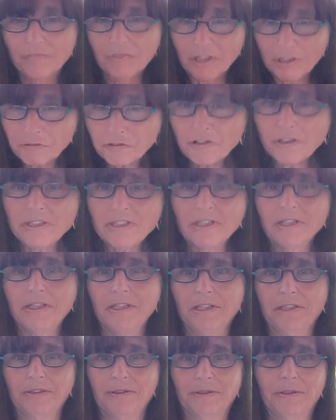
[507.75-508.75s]

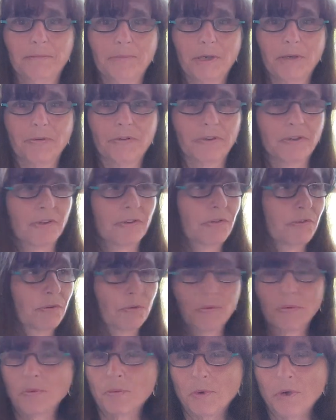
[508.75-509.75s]
differently about this
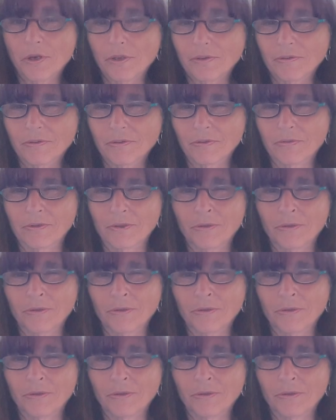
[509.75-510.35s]
verse,